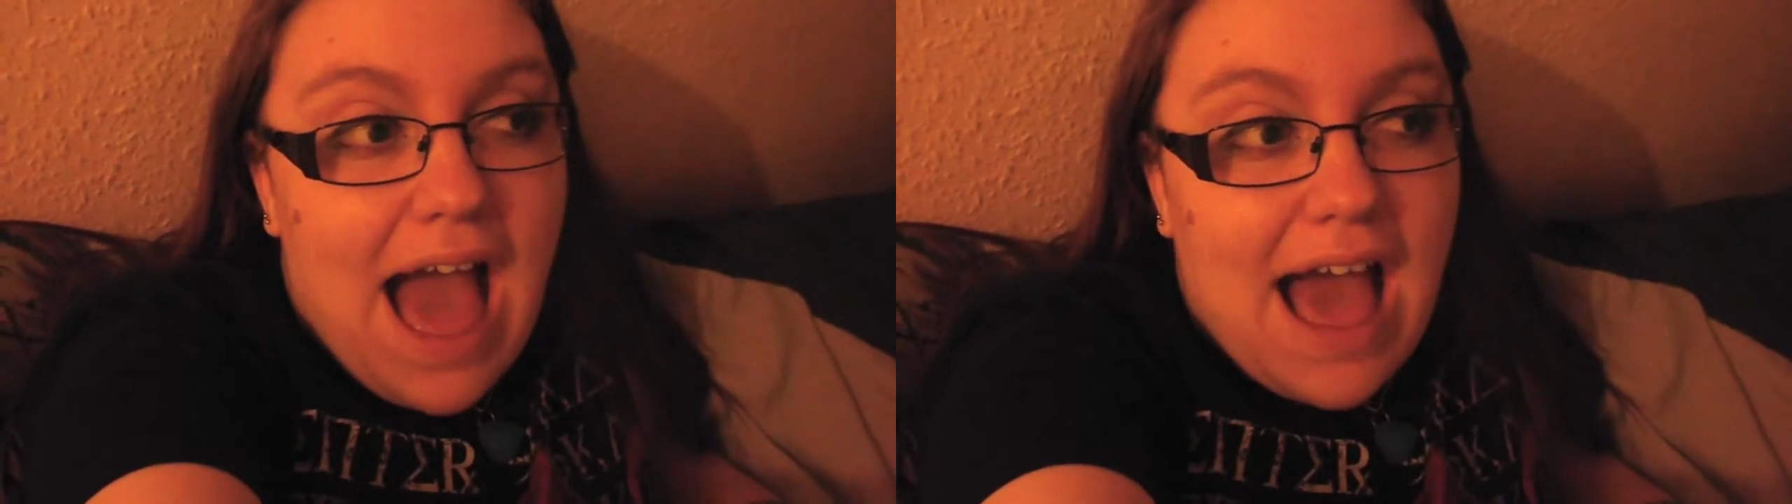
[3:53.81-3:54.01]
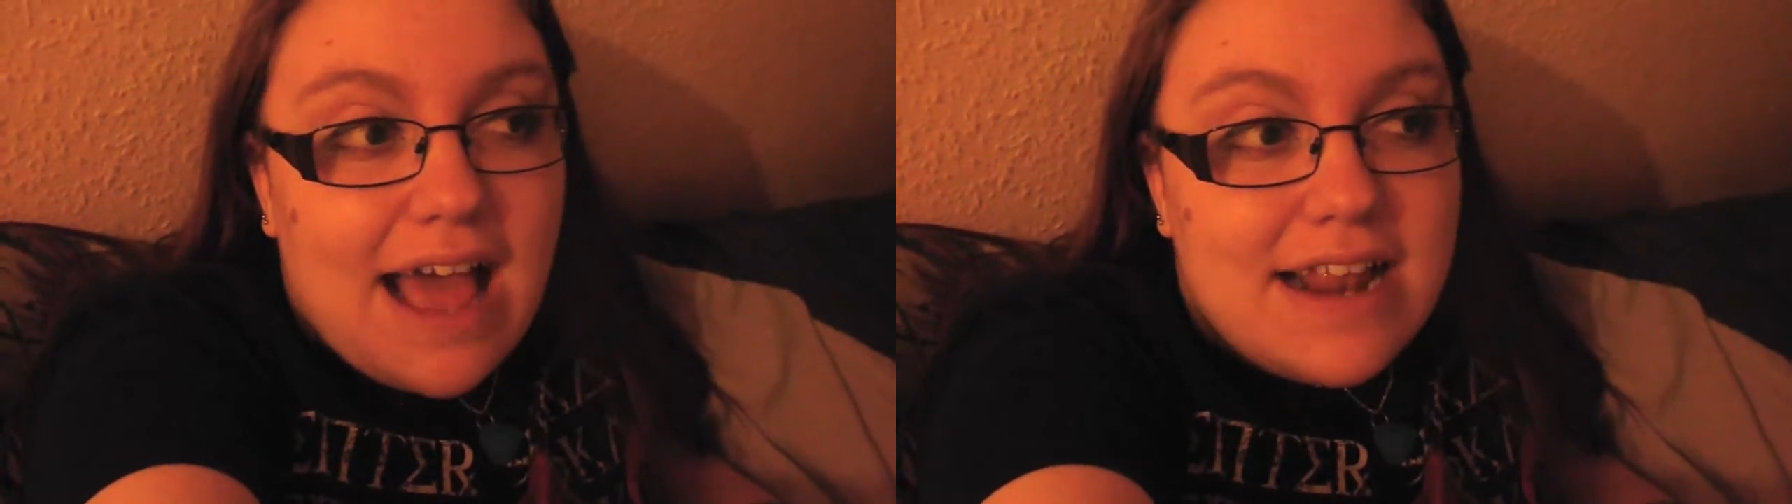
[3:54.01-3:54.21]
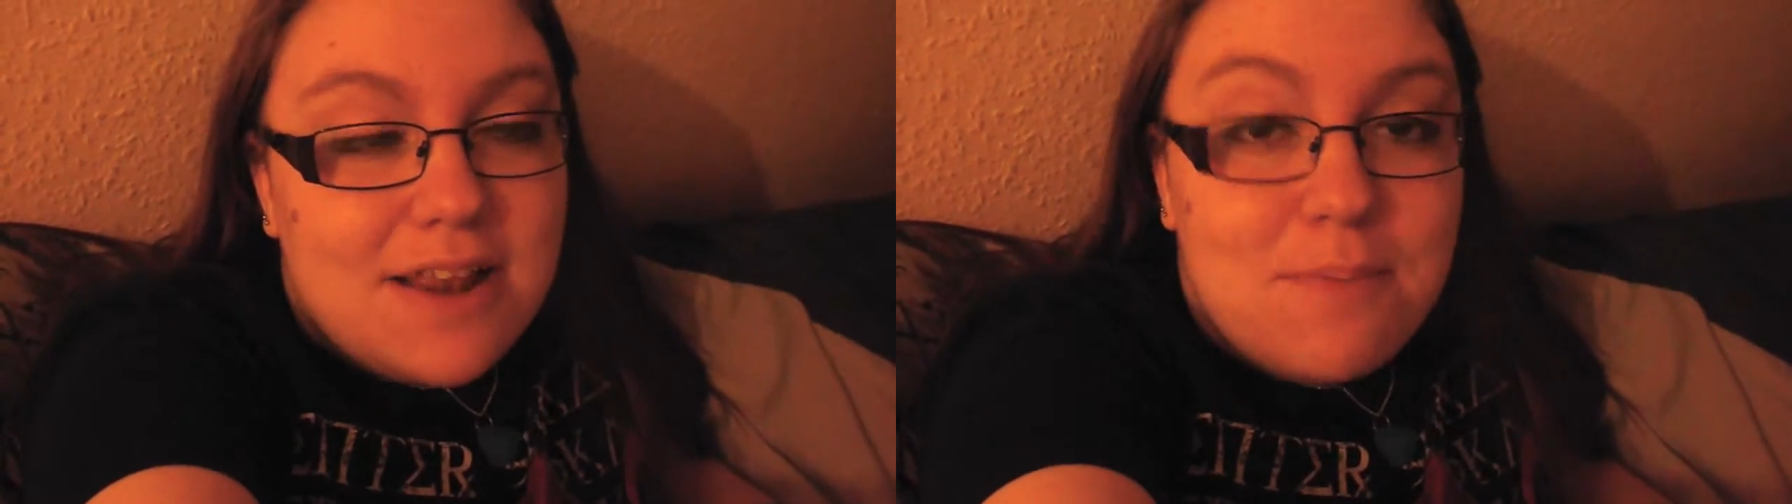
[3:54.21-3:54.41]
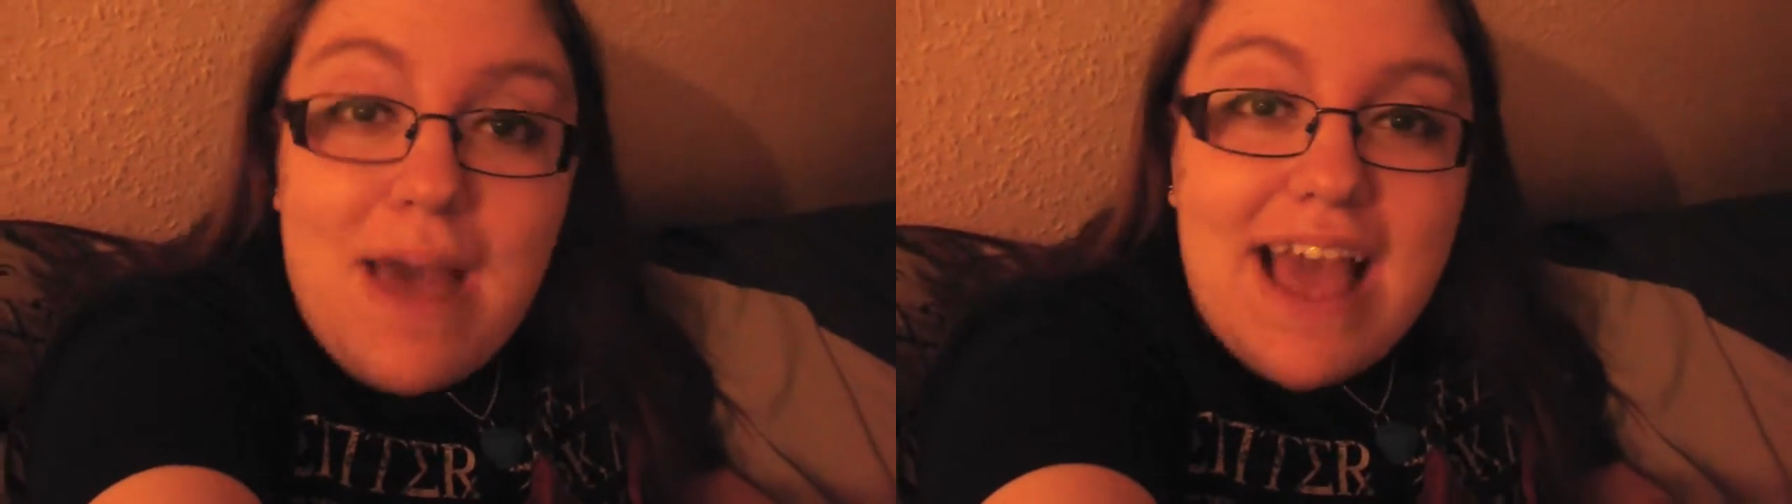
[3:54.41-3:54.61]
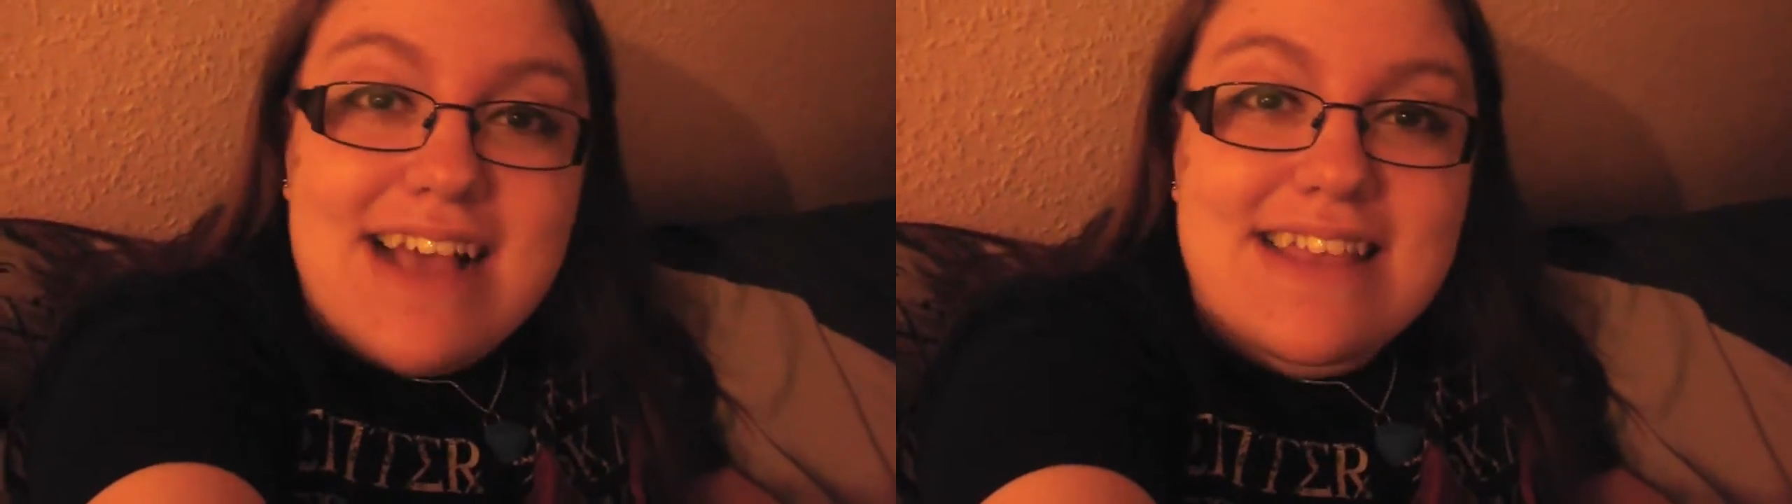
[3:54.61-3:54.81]
and
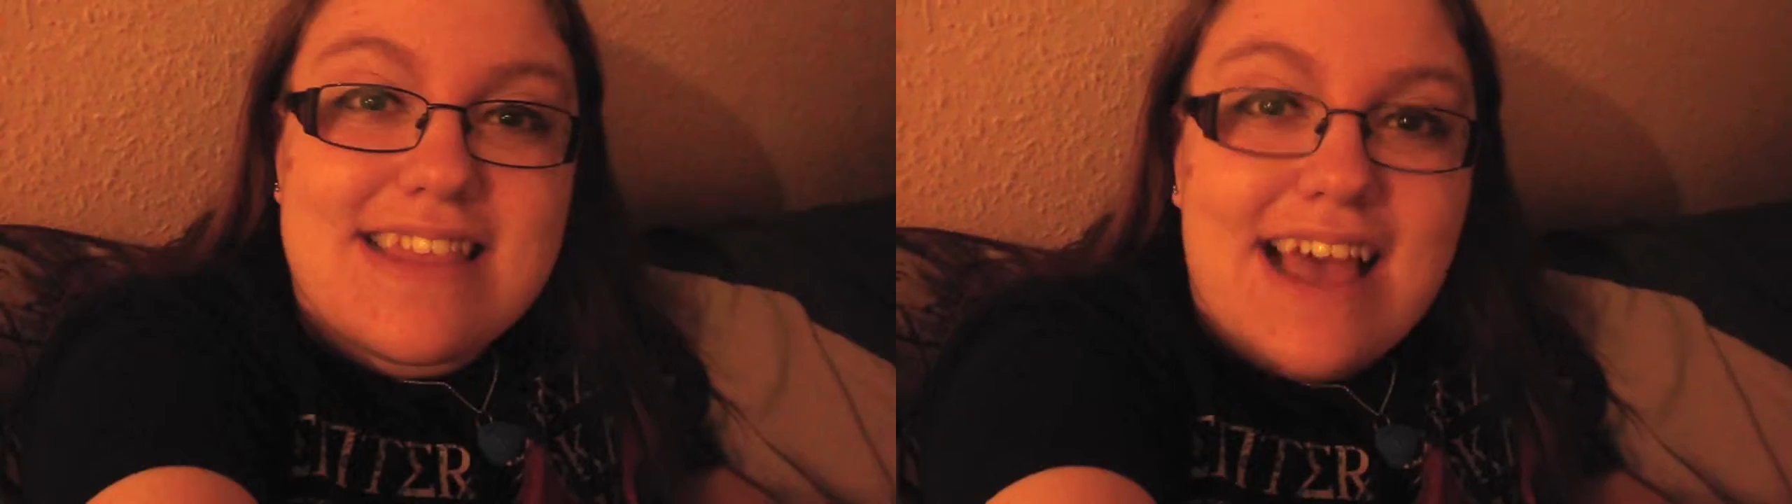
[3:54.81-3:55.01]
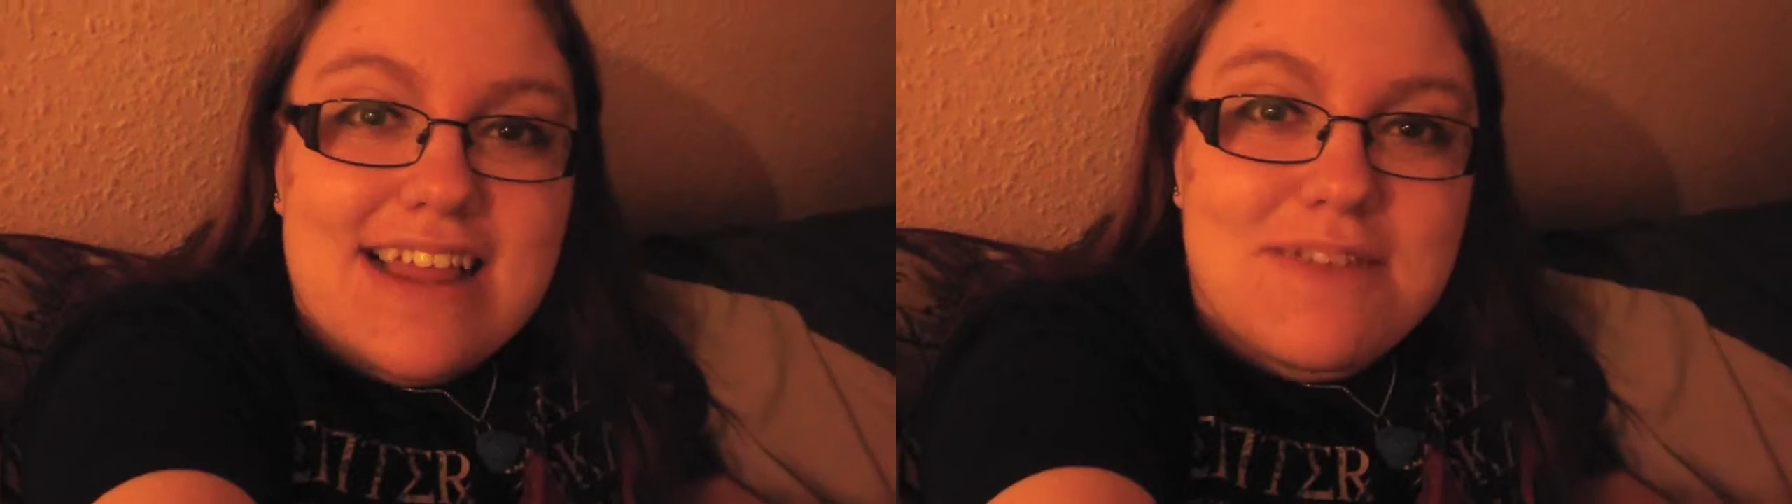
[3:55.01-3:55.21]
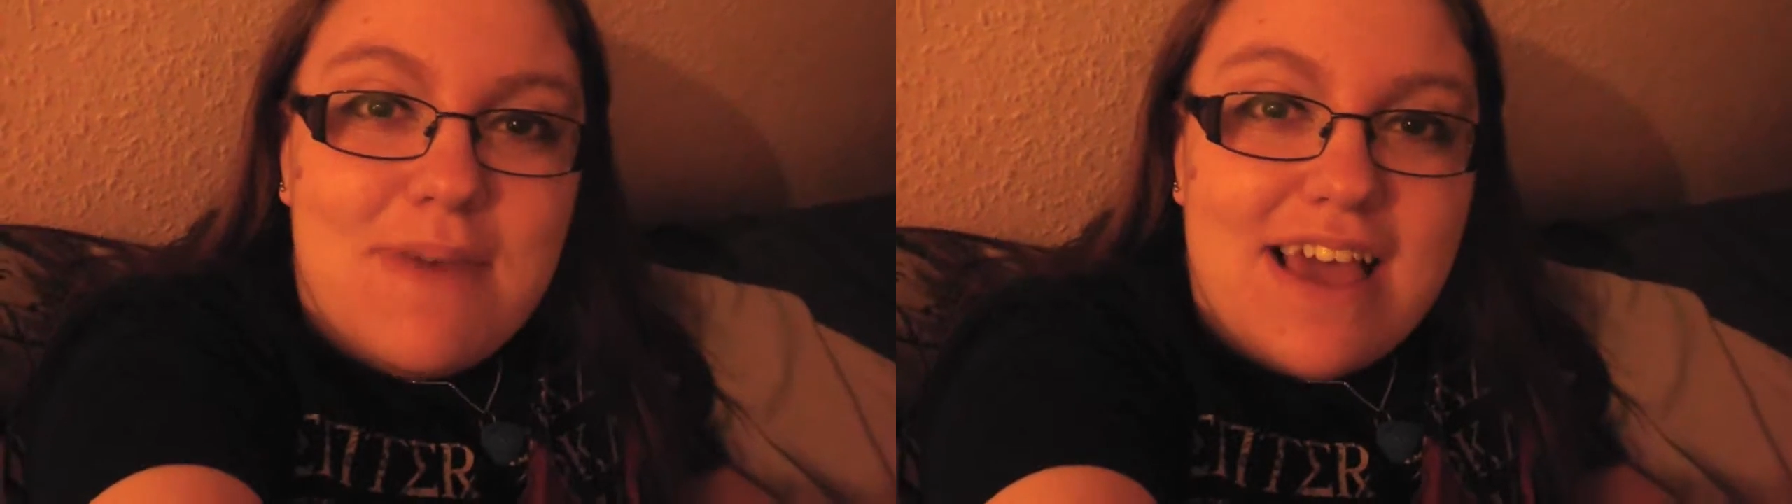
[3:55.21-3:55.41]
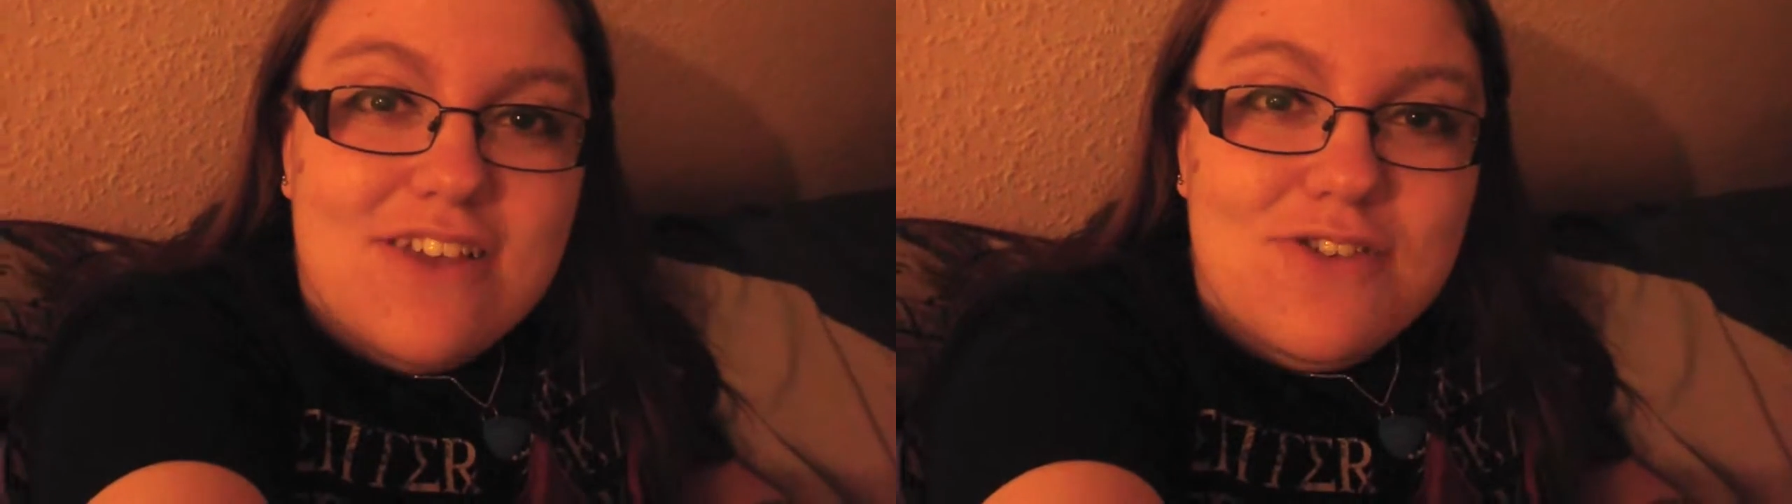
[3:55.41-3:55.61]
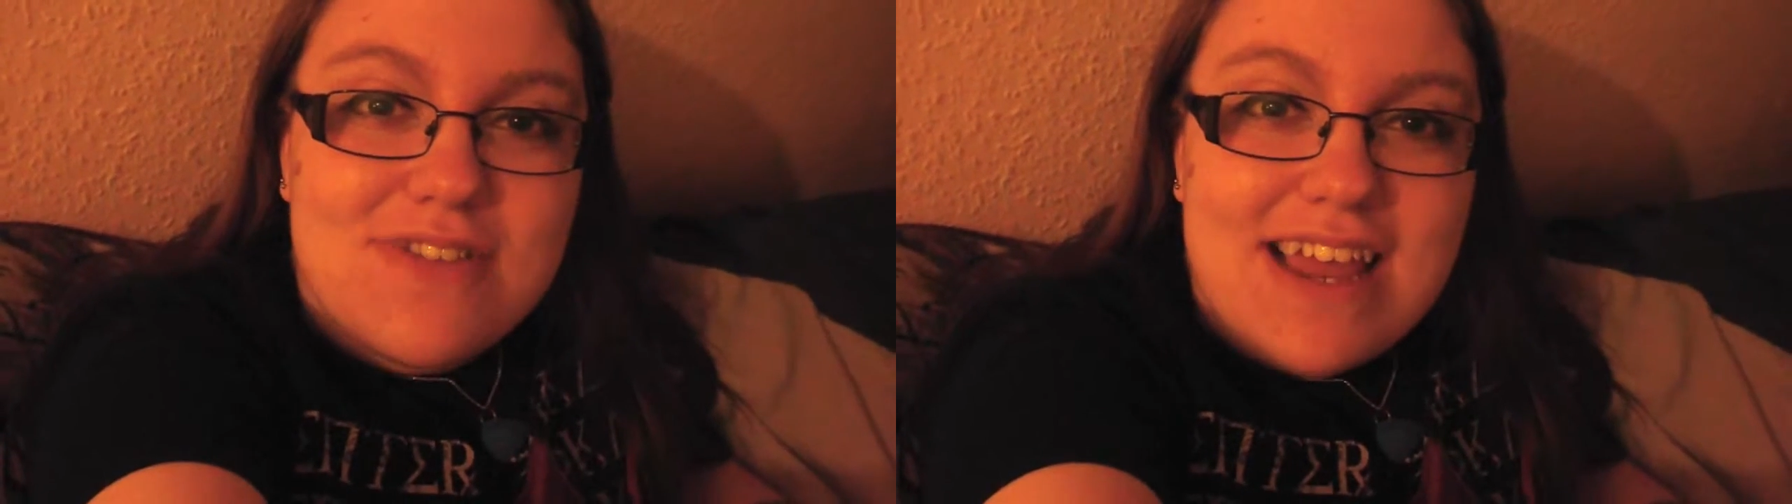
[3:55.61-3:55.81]
Bex decided to make
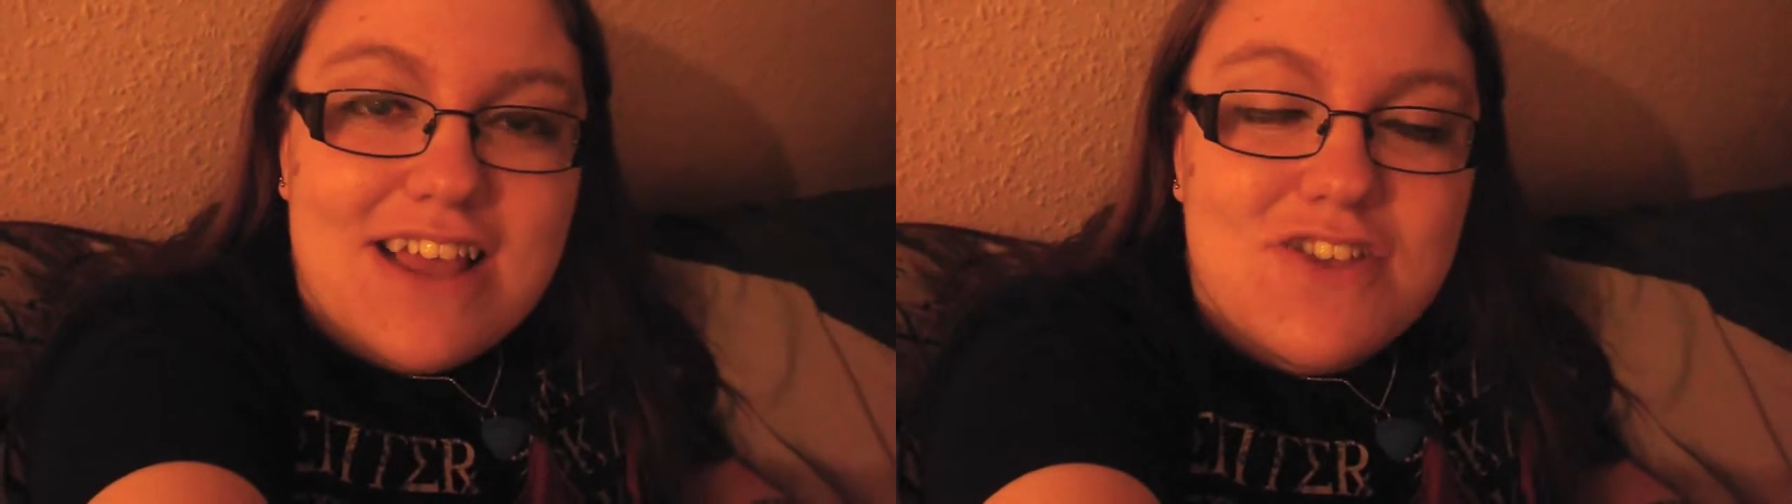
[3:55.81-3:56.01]
us all dinner,